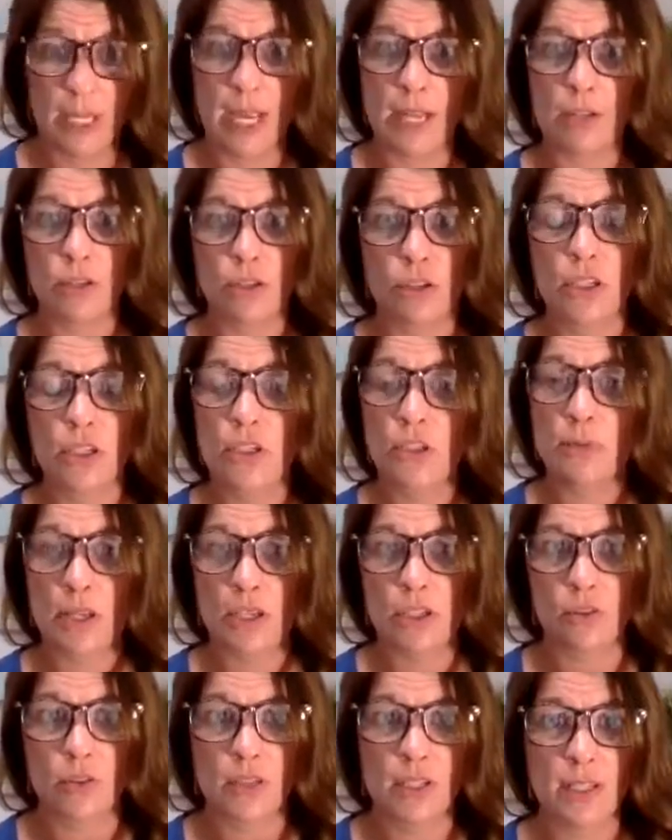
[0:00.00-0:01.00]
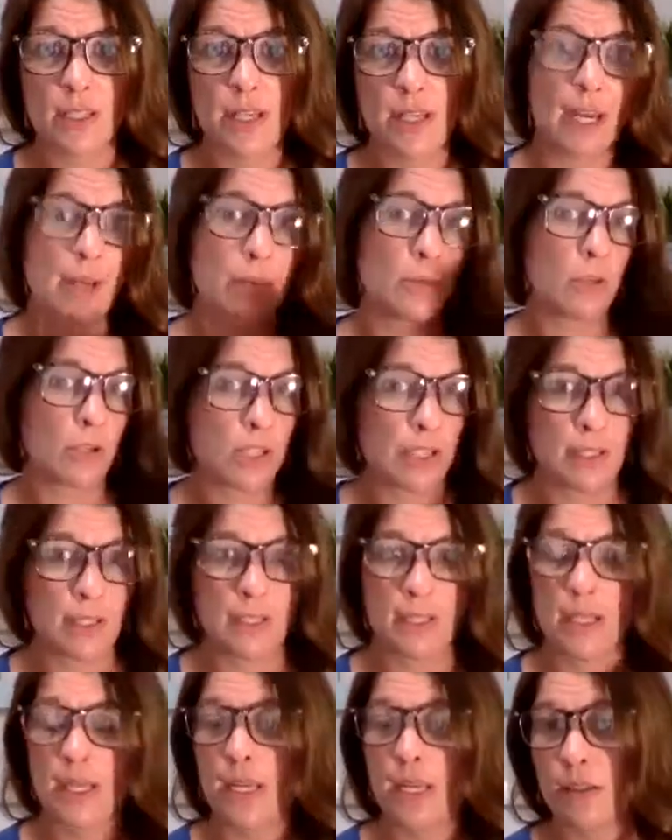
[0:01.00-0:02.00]
enter your specialist name,
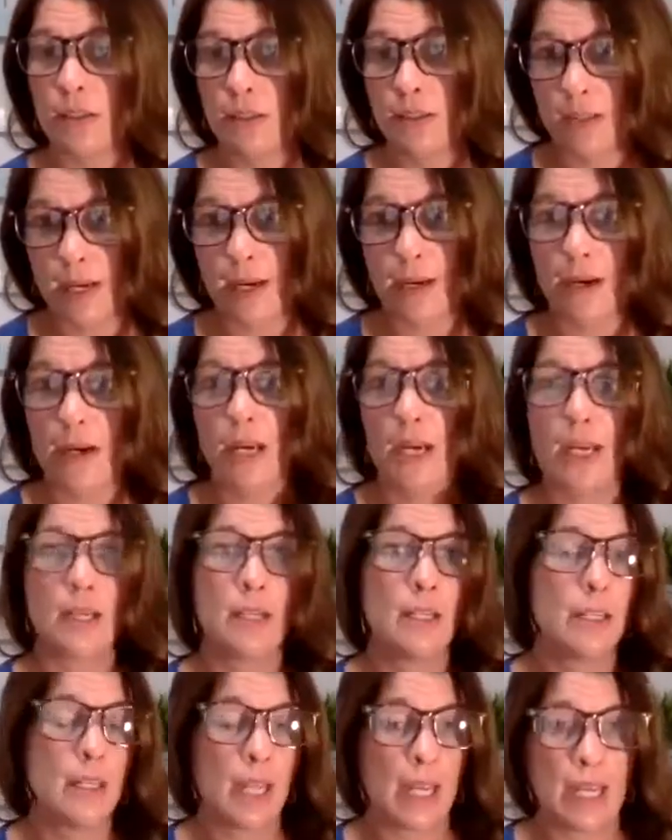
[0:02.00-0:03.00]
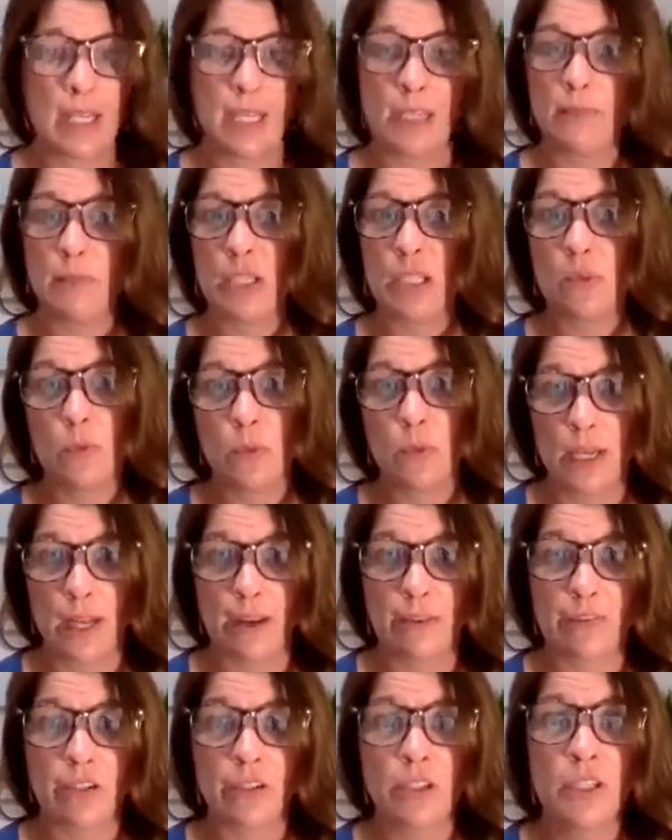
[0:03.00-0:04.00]
Kristen, Sarah, Amy,
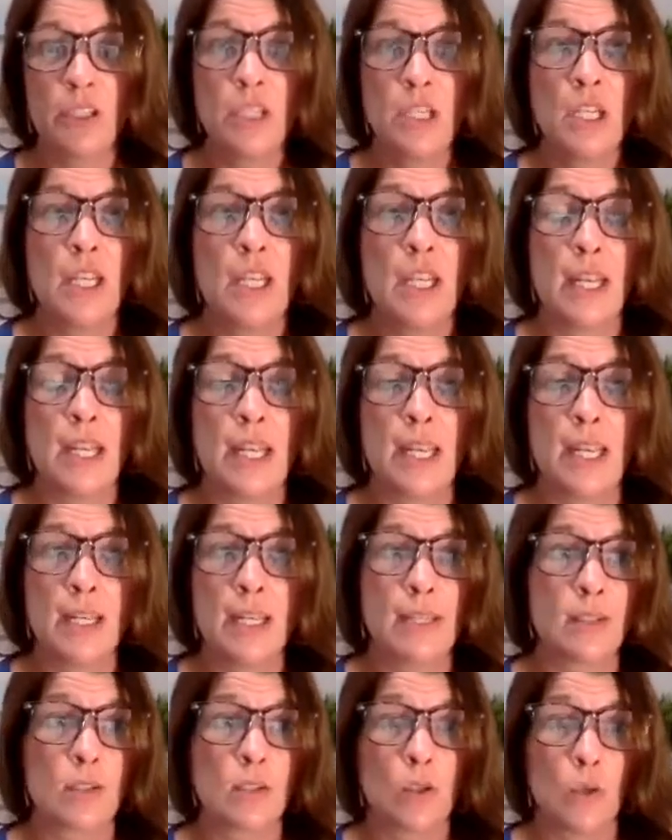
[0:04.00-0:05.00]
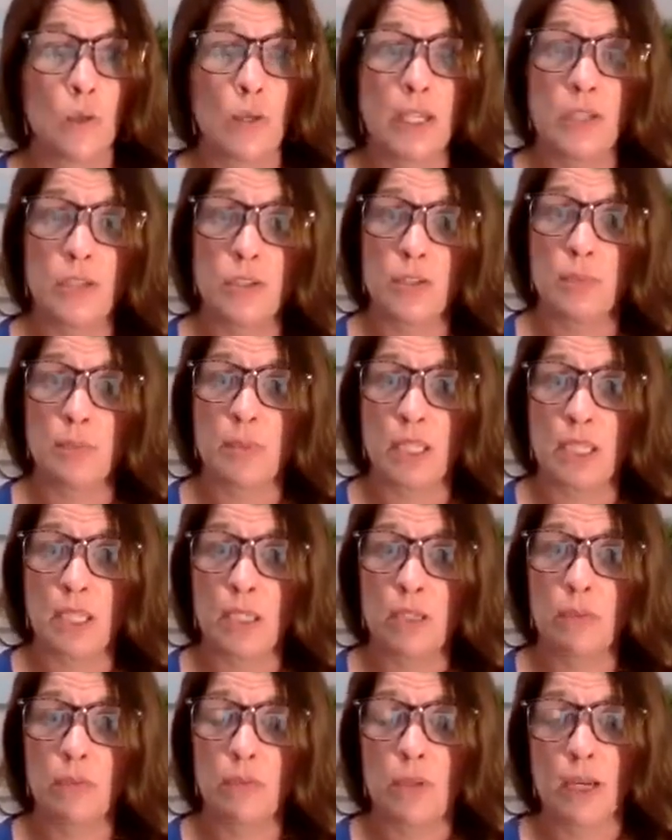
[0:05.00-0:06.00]
whatever, is going to be